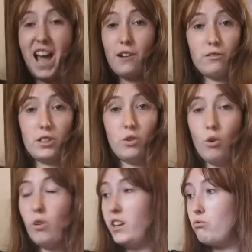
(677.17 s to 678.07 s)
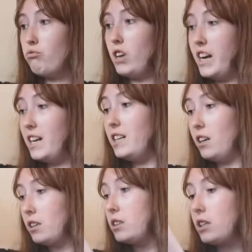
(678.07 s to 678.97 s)
wear at all. It's really
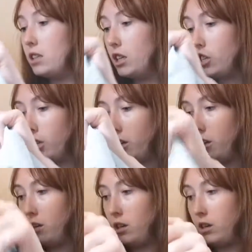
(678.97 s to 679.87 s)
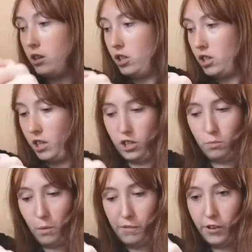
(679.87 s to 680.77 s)
nice condition. She says
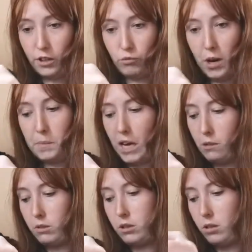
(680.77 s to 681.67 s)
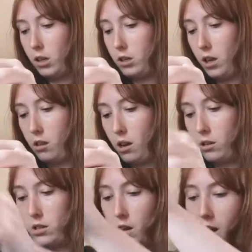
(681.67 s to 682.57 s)
she'll probably find a rip now as I say
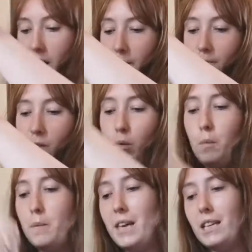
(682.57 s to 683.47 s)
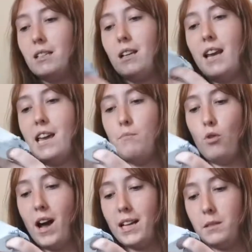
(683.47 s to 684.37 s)
that. The problem is the
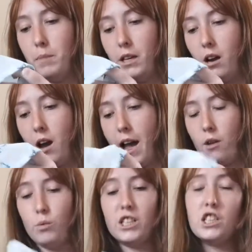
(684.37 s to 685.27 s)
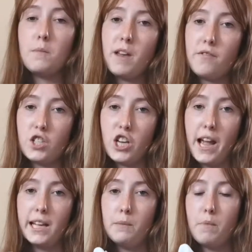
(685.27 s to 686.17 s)
label has been cut out, which is a bit of a
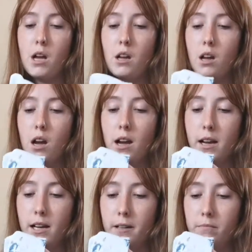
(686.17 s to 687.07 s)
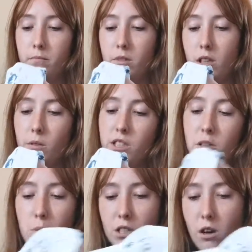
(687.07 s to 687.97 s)
shame. So it
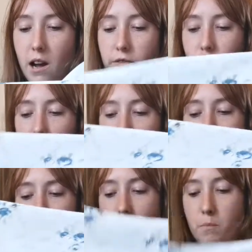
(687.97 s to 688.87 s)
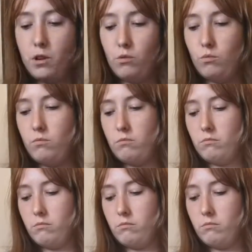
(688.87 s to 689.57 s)
just means I'll have to try and measure up and...